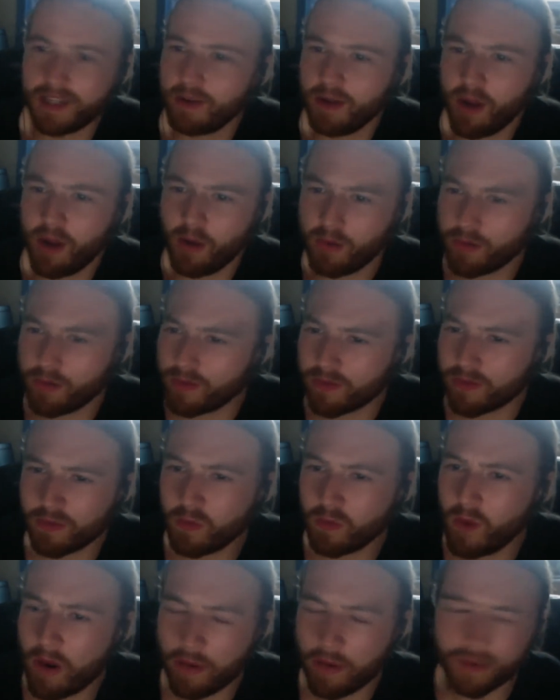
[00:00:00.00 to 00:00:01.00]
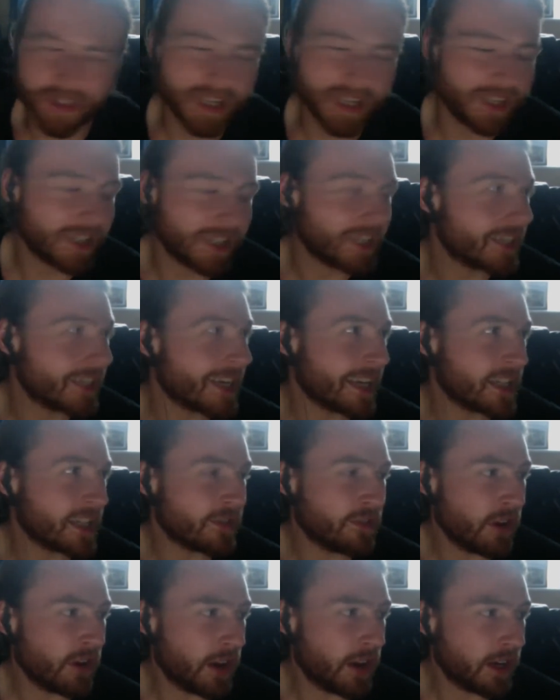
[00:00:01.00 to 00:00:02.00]
know where it would technically
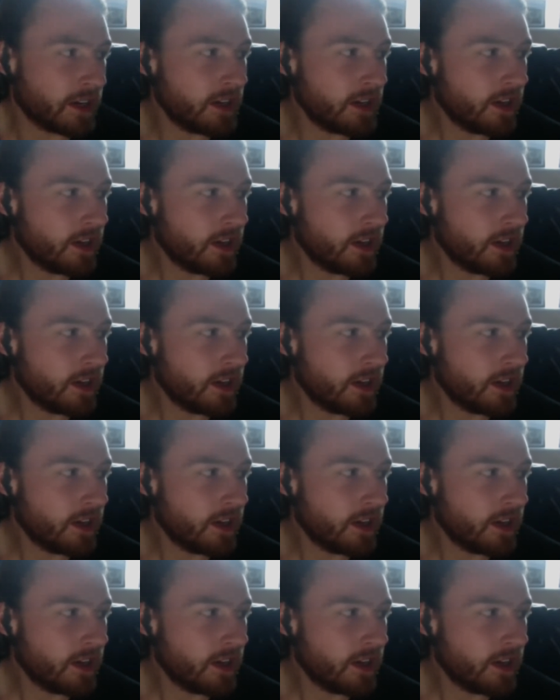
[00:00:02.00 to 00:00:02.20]
classify,